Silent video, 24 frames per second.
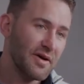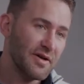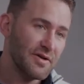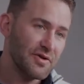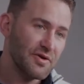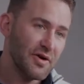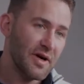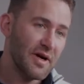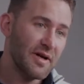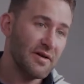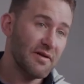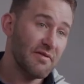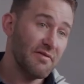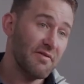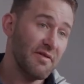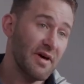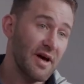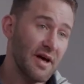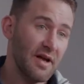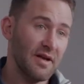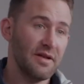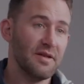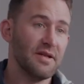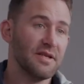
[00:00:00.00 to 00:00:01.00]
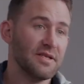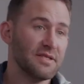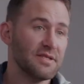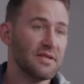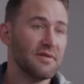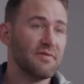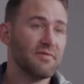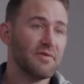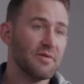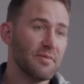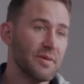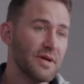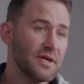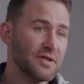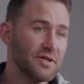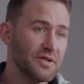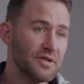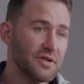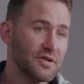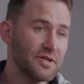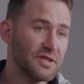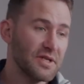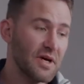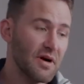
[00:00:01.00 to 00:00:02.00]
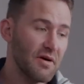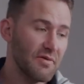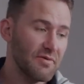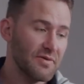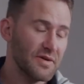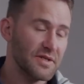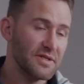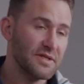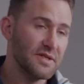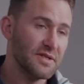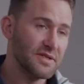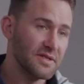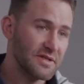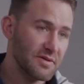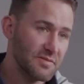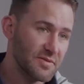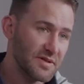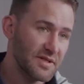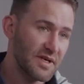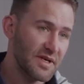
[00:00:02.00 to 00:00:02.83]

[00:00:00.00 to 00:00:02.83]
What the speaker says: and trying to find this information yourself. The system is